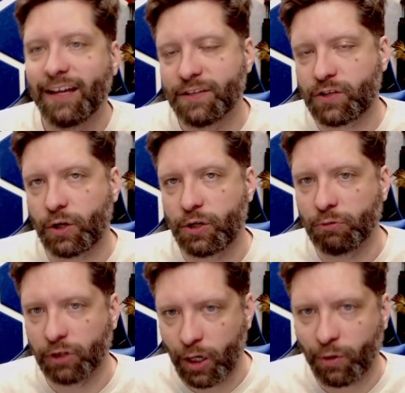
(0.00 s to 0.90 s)
So
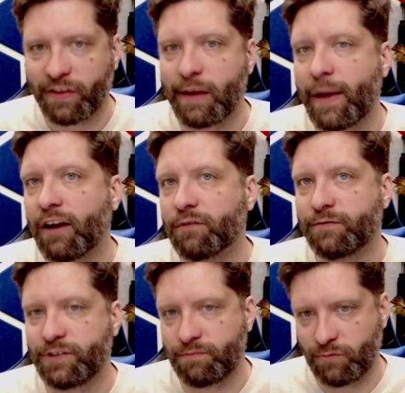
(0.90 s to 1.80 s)
you lower the amount of
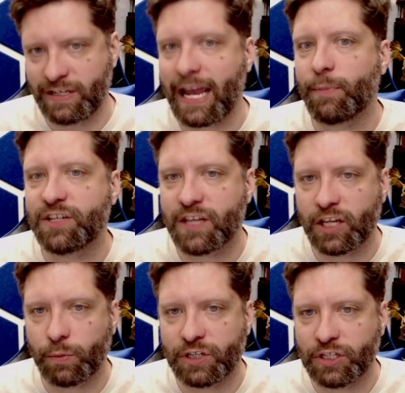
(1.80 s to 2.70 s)
damage that
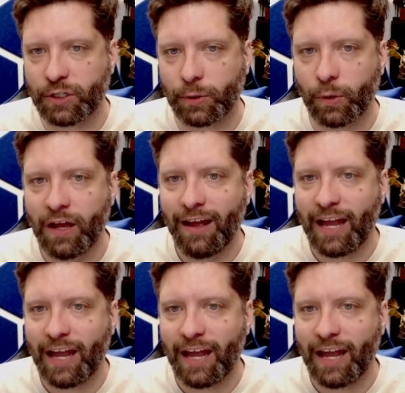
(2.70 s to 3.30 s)
you would do.